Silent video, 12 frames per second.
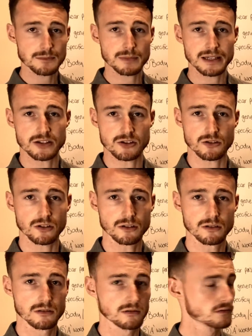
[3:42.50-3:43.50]
visto
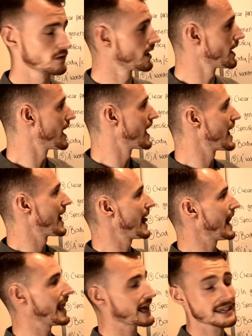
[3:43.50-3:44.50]

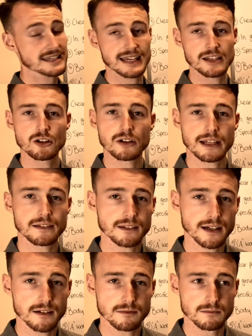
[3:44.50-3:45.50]
la
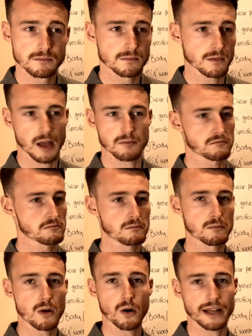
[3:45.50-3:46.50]
señorita
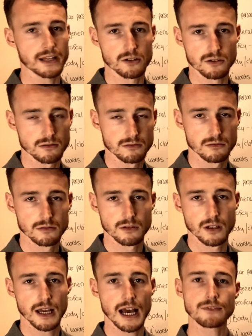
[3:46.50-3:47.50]
Moreno?
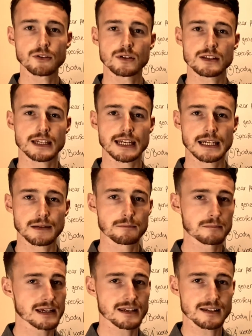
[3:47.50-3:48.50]
Have you seen
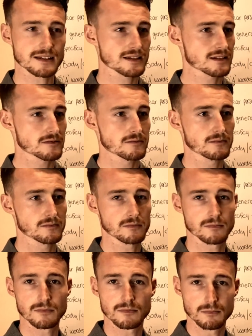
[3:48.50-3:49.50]
Miss
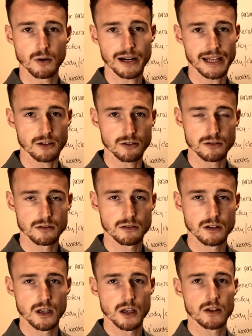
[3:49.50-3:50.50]
Moreno?
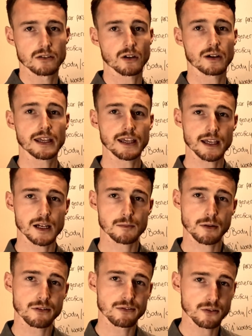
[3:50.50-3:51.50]
So here,
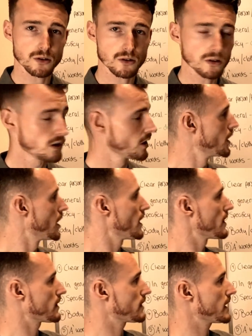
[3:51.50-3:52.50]
before
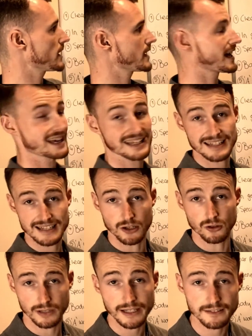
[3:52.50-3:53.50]
the
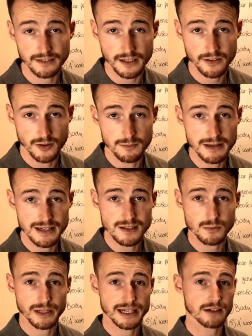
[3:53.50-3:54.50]
señorita, the miss,
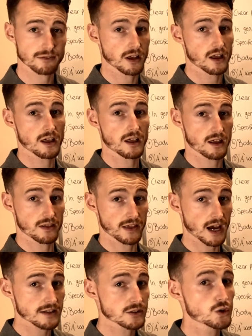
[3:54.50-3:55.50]
we have the
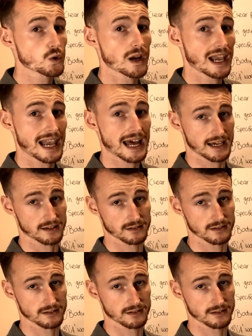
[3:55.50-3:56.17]
article la.